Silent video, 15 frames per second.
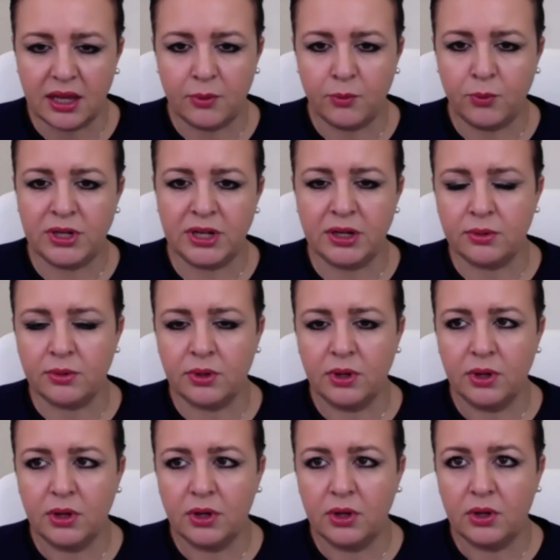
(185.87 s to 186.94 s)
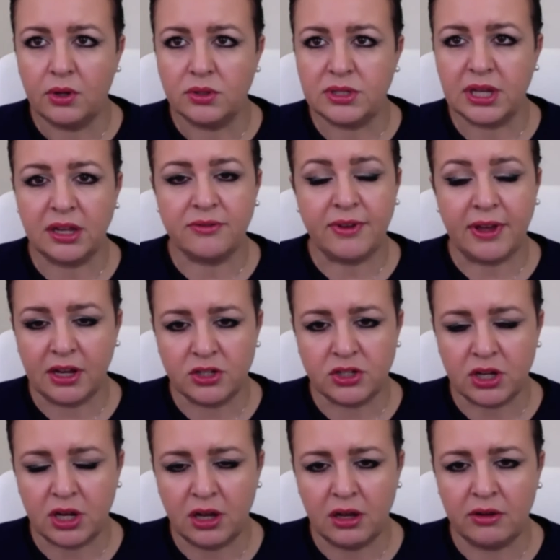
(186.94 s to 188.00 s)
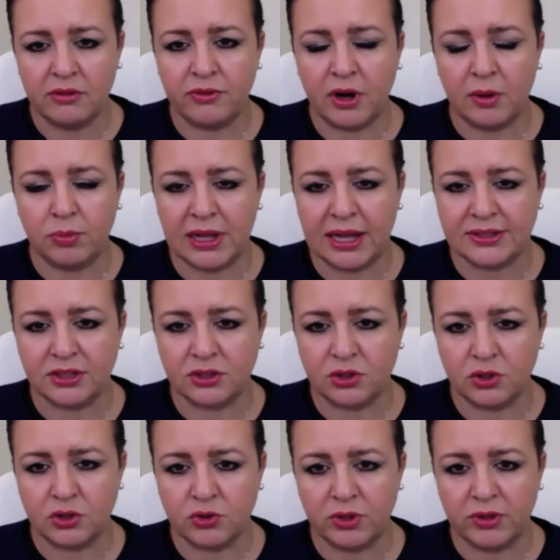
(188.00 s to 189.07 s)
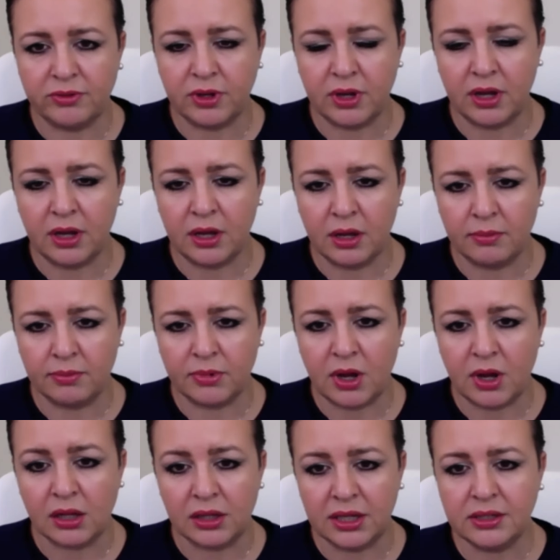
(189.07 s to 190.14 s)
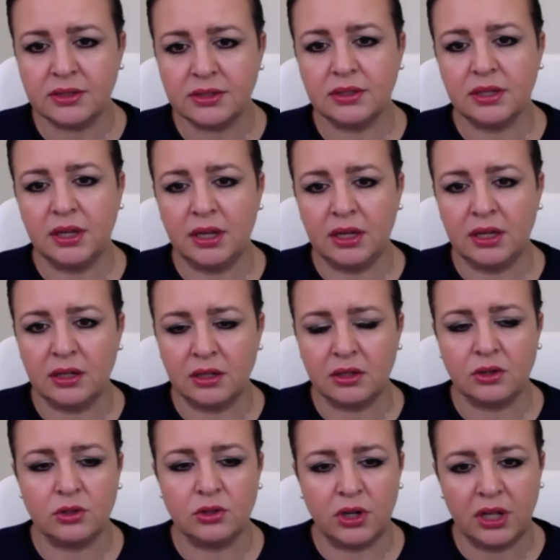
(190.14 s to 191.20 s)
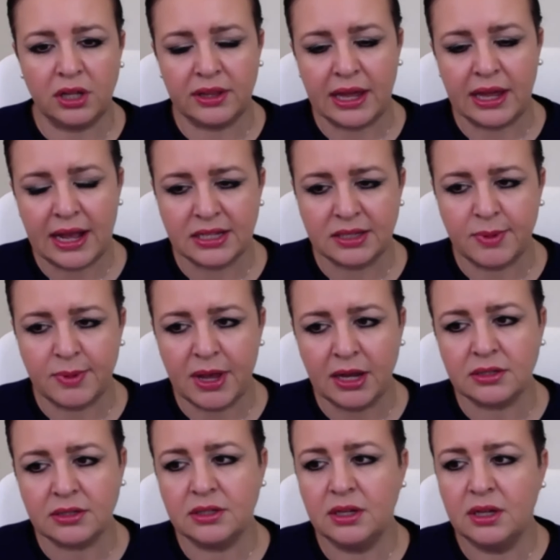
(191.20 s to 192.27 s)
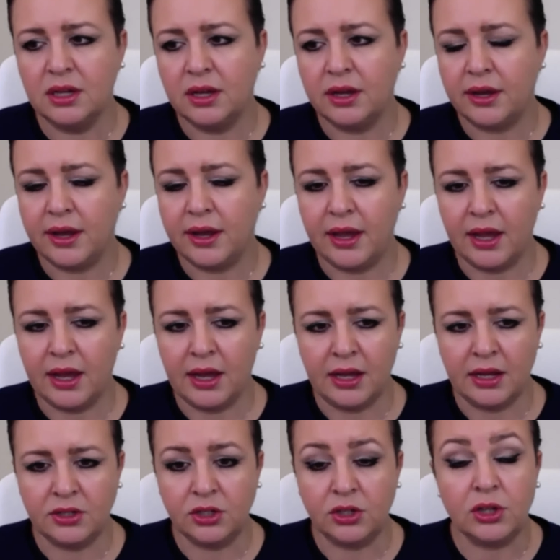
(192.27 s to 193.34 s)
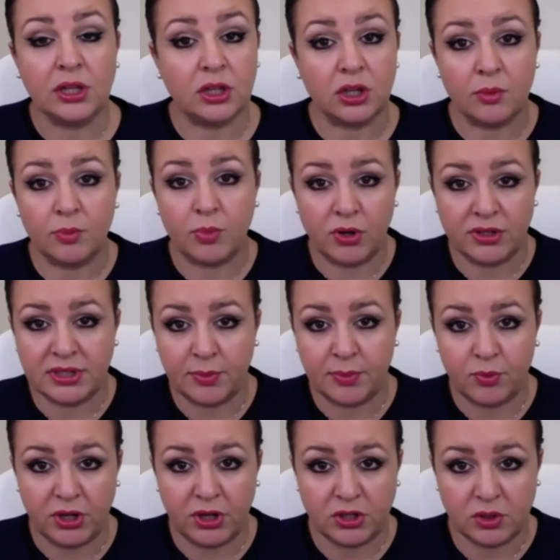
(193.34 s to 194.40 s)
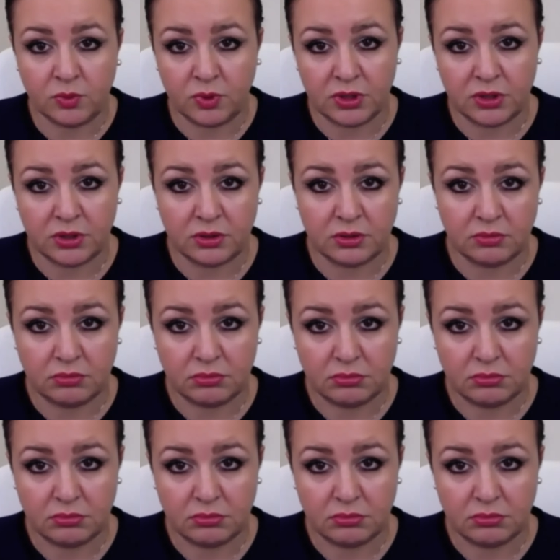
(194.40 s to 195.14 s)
We didn't take advantage of our plastic surgery um, colleagues in learning that aspect, and you know like the component separation was